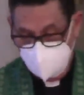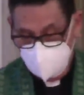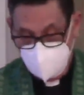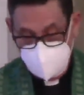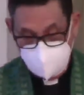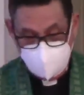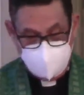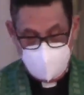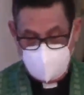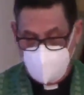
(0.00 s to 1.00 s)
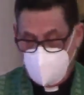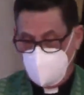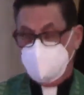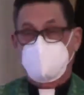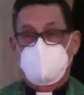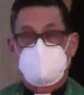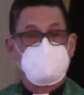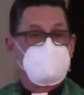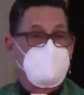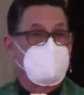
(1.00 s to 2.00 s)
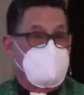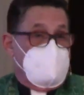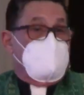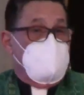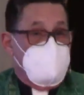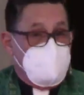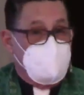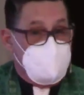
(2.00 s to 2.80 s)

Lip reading: or even felt qualified themselves to teach their